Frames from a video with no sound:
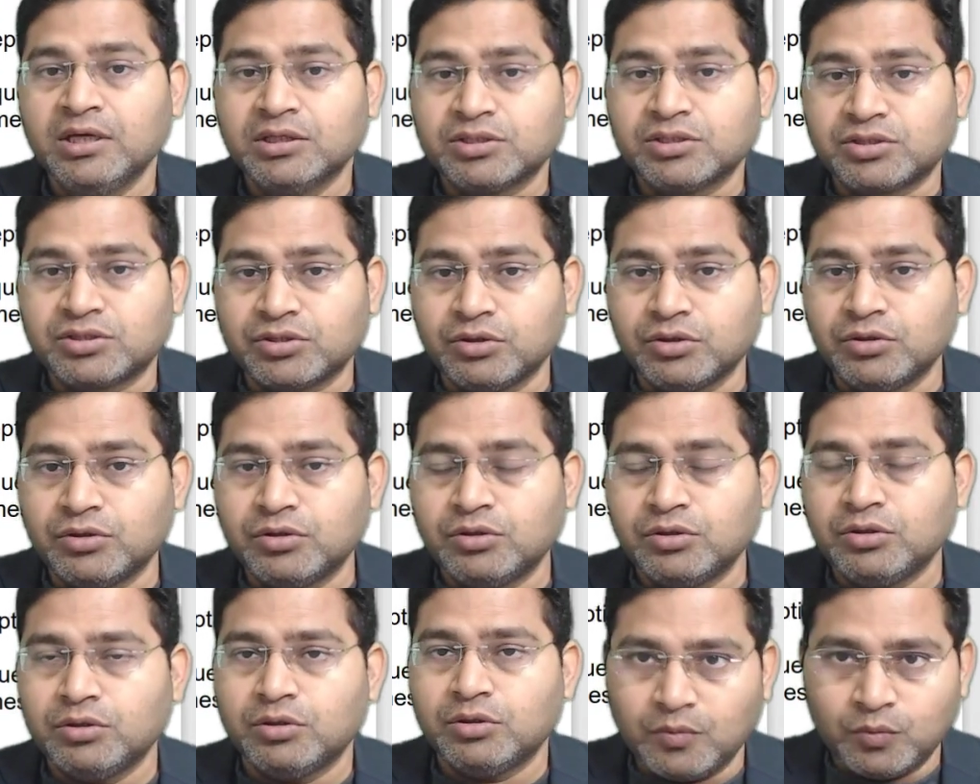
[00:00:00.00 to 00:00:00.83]

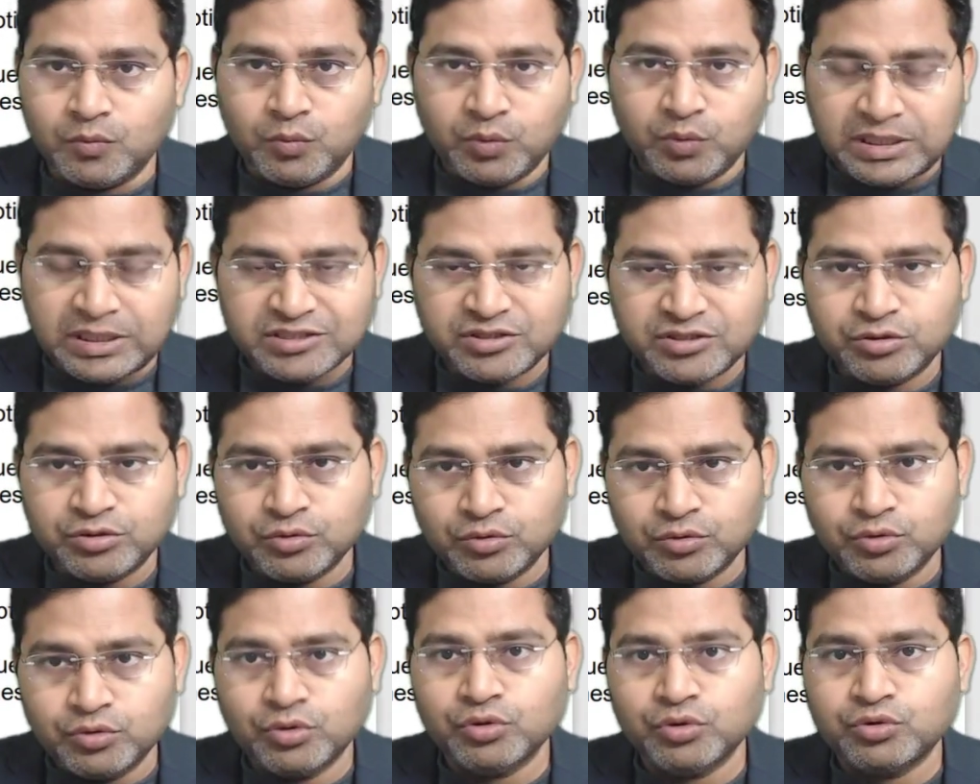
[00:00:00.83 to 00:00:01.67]
So once you
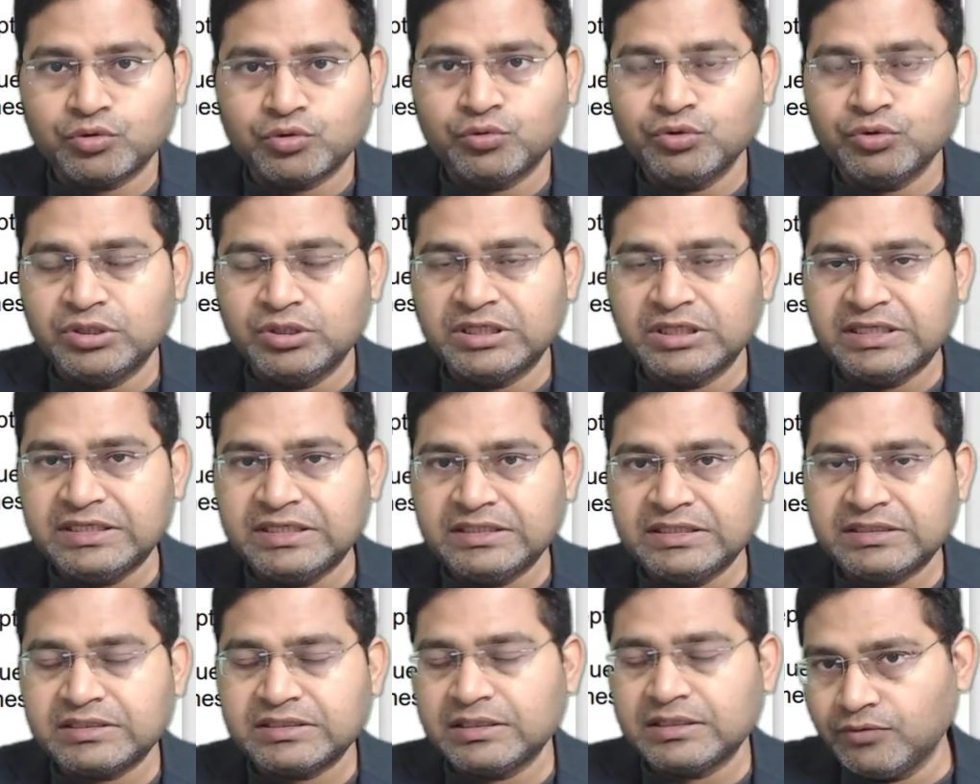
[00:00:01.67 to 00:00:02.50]
go through
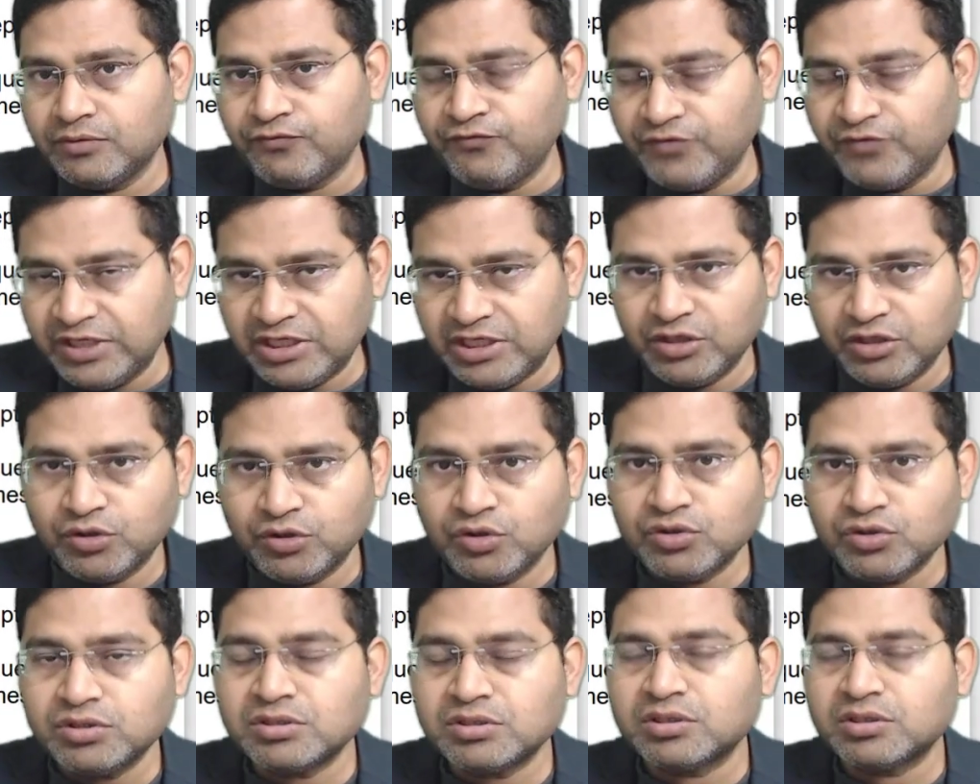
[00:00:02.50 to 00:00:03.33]
these
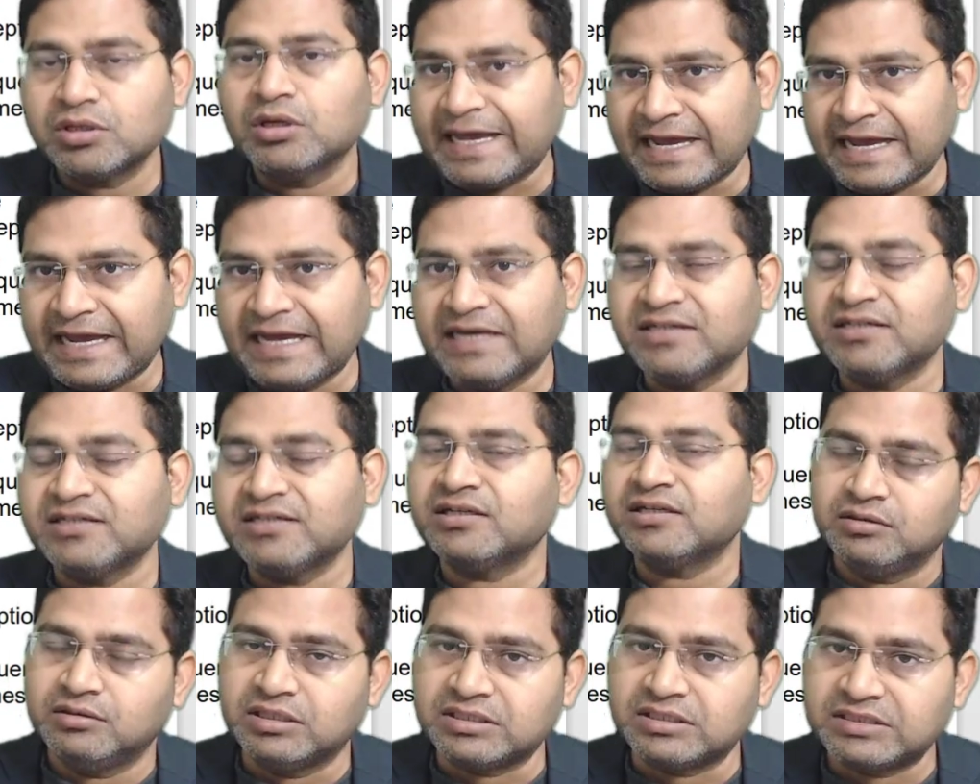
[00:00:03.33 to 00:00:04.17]
videos and
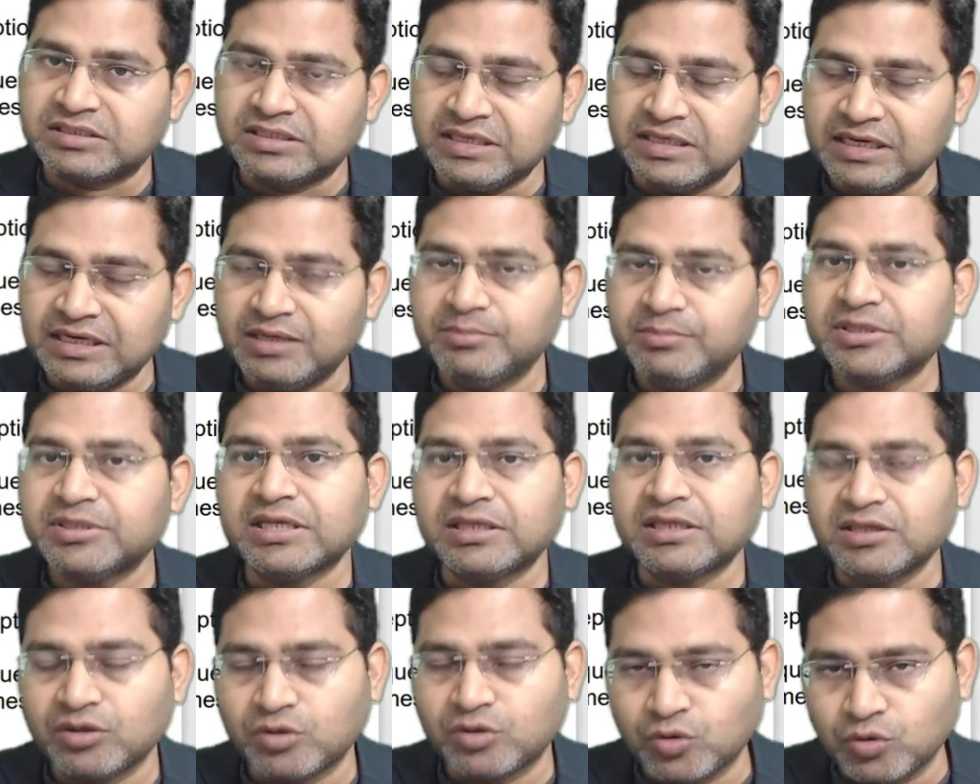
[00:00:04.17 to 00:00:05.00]
the syllabus
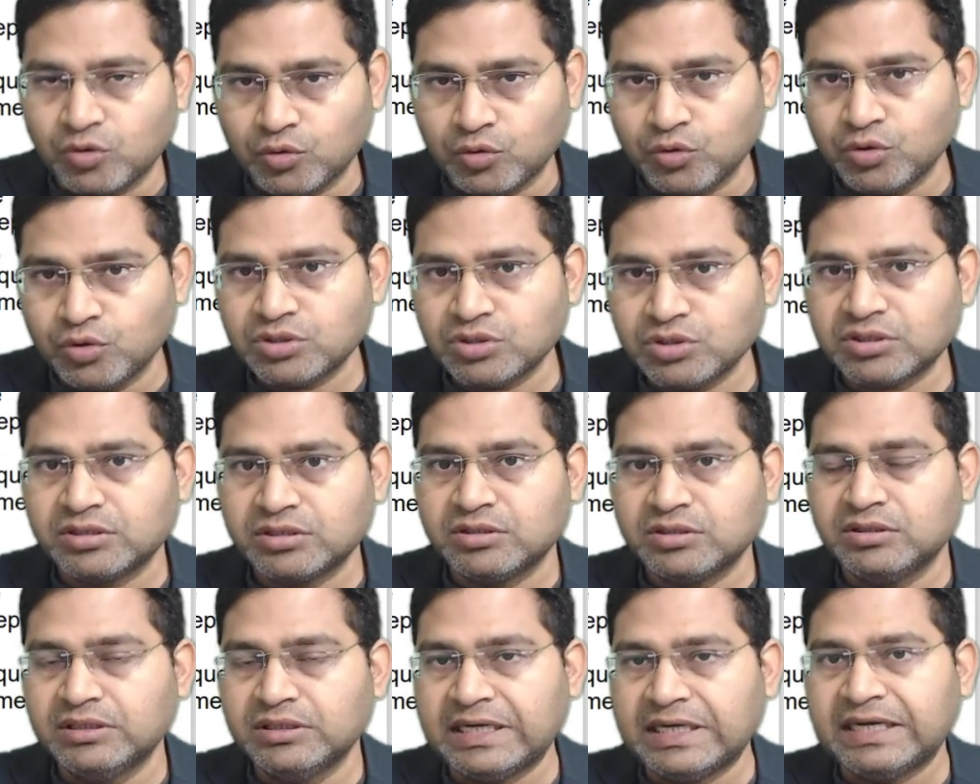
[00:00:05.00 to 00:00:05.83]
and the course
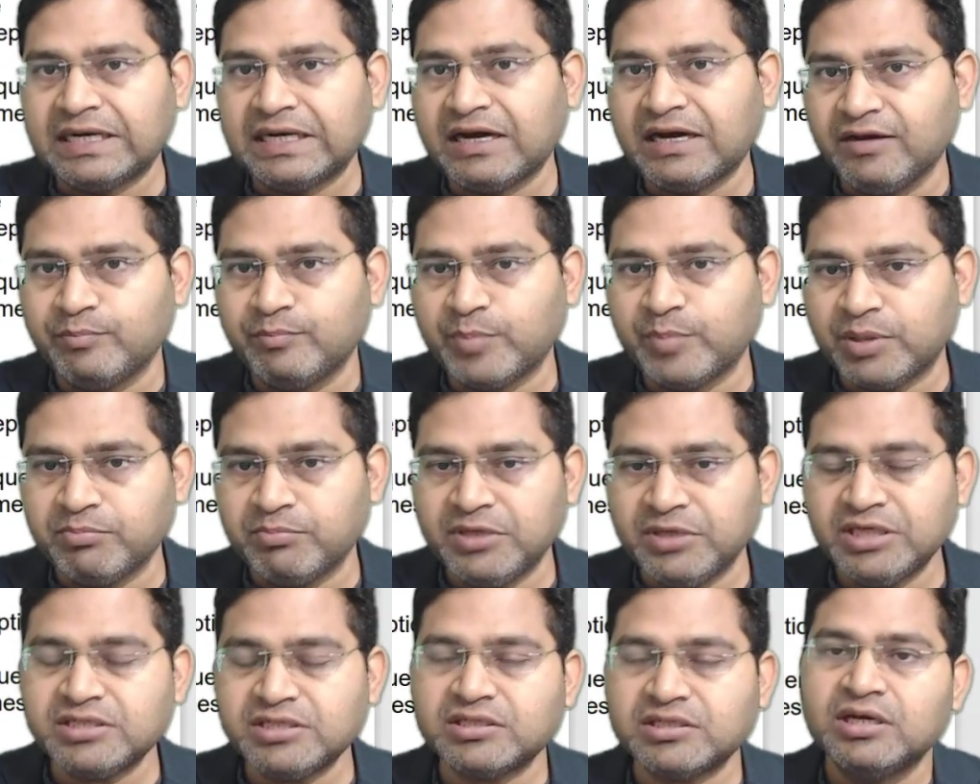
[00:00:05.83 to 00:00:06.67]
that I have
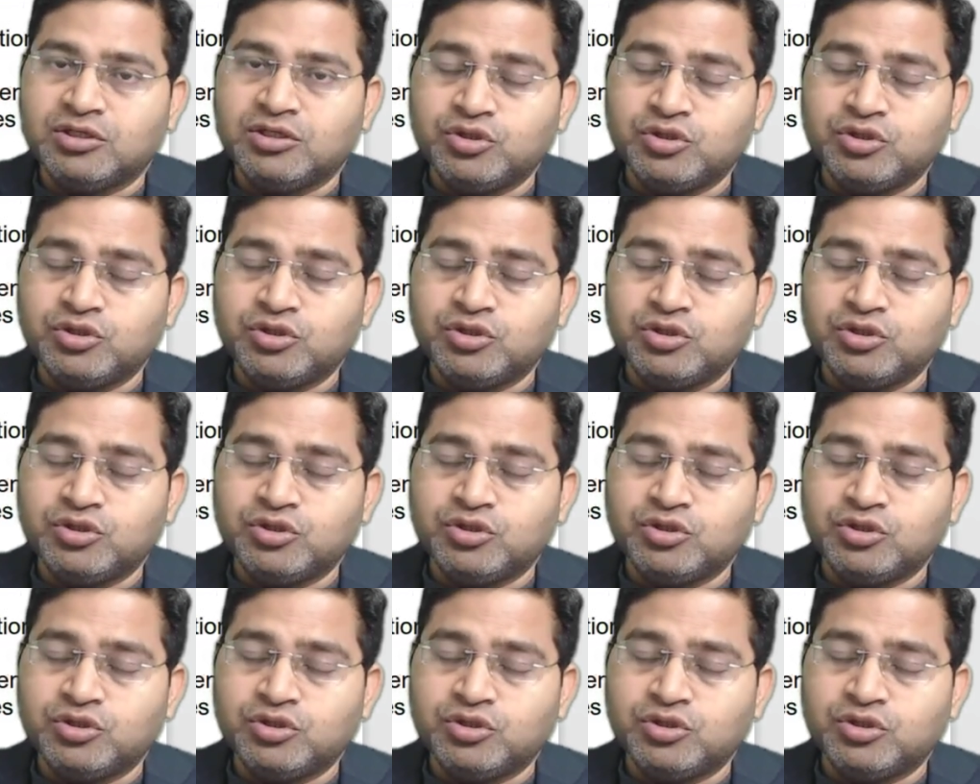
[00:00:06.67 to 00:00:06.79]
published,